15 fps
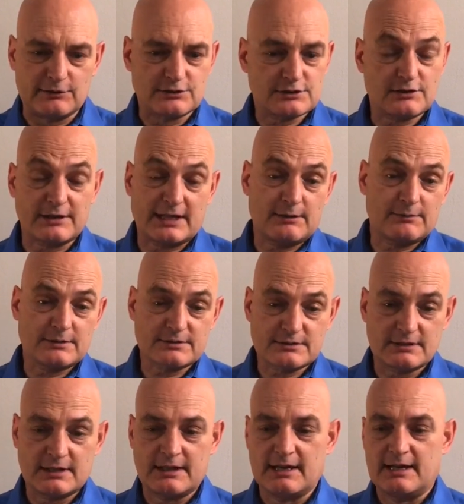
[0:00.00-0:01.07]
So that
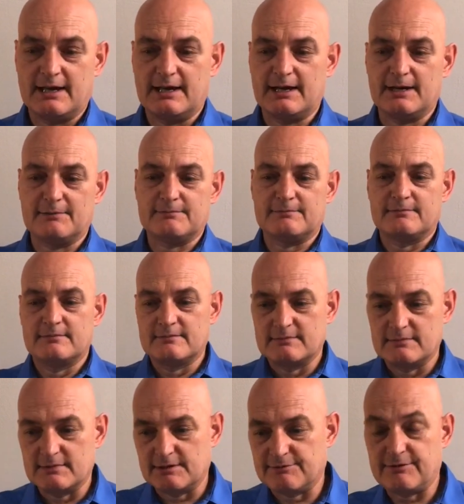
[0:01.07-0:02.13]
was a
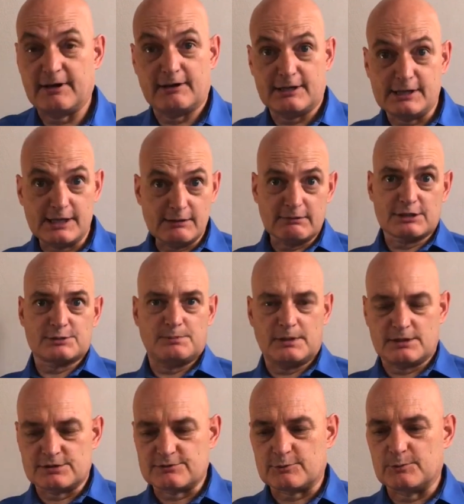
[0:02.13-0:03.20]
fairly new
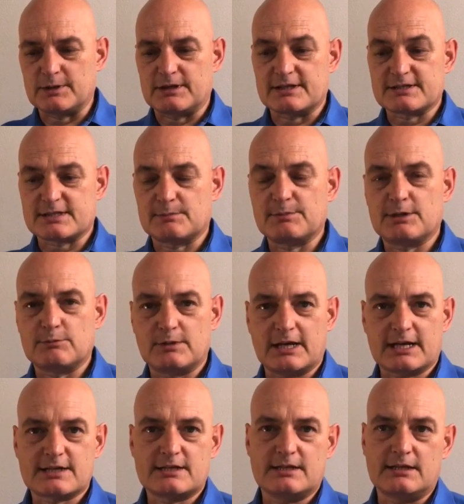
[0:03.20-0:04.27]
experience for me, that somebody would
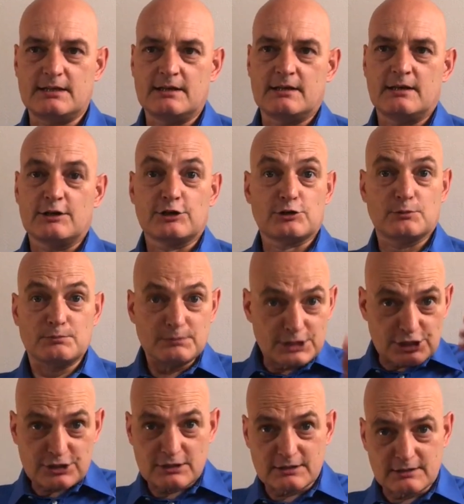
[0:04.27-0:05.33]
actually
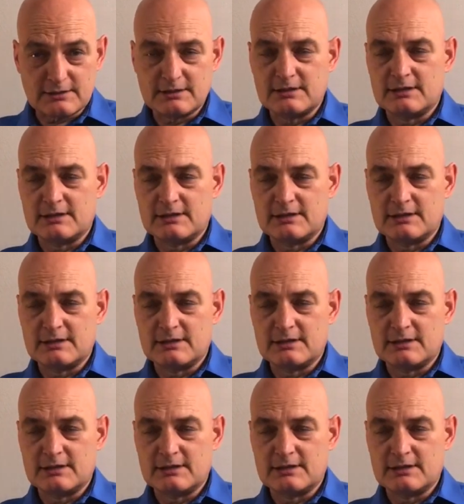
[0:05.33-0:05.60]
commission